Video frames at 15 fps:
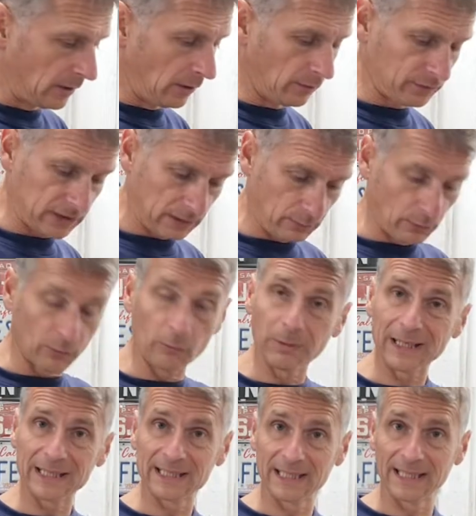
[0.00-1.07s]
Obviously, we're
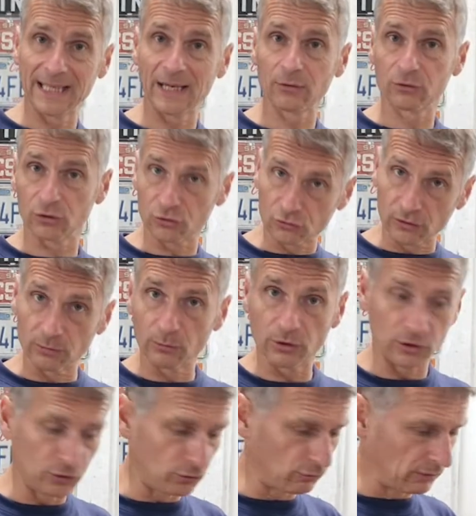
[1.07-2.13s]
replacing the outer trim with
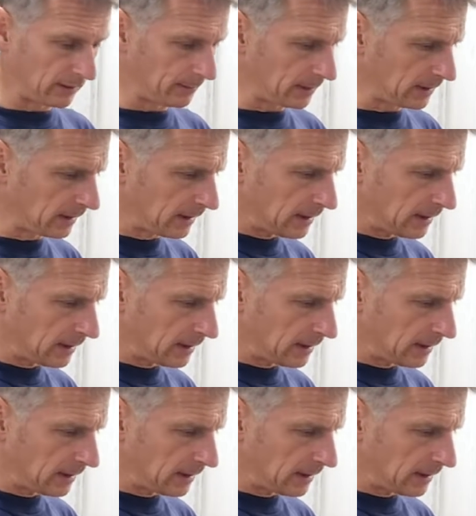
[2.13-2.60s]
the new rubber.